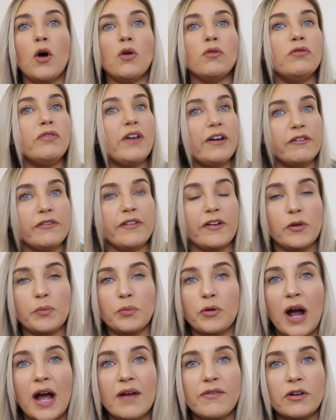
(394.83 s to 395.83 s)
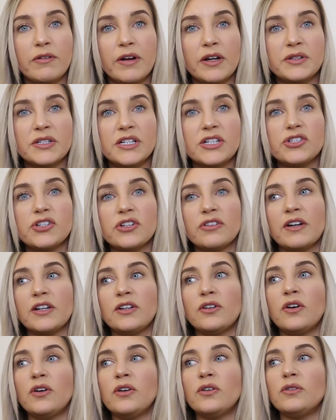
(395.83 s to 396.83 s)
very private around each other. I
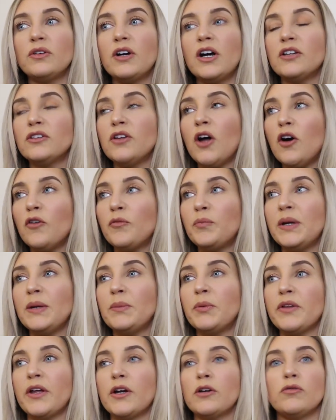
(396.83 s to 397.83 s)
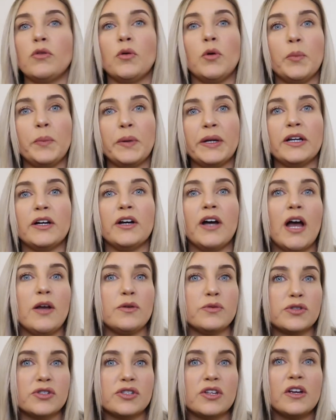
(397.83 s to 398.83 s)
know a lot of people that grow up in a
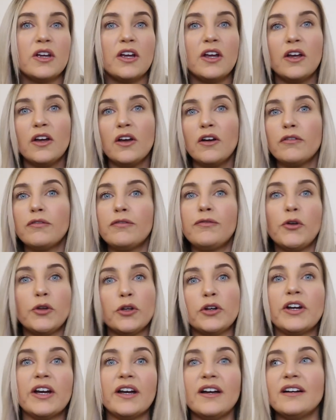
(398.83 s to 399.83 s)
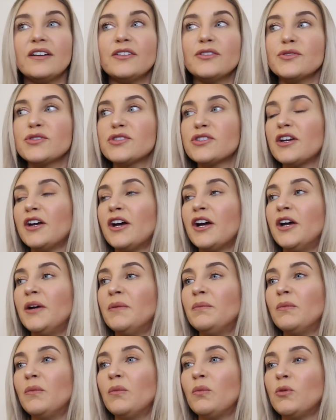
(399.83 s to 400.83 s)
house full of girls
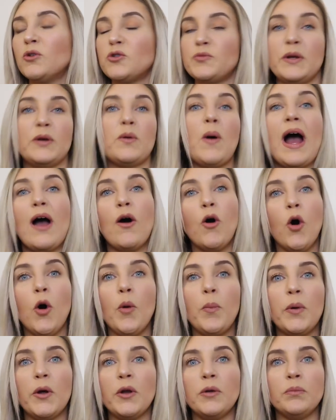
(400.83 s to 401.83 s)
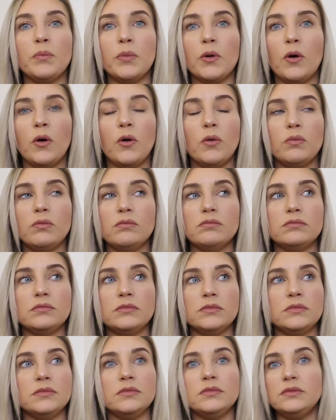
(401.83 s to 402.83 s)
would be quite open, but
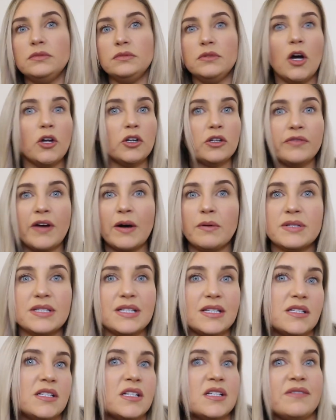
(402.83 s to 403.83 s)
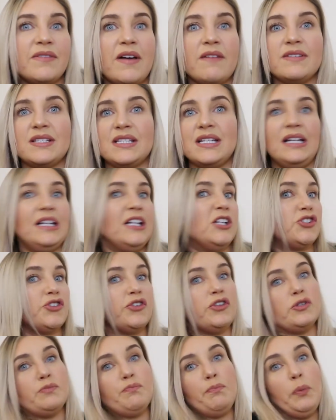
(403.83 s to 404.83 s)
none of our sisters have ever seen each
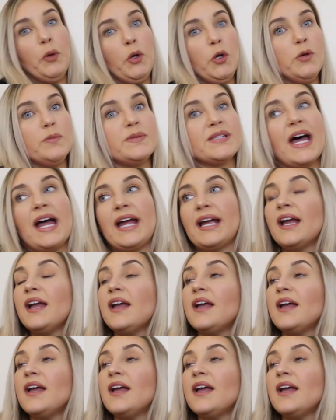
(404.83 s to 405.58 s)
other's boobs. Like,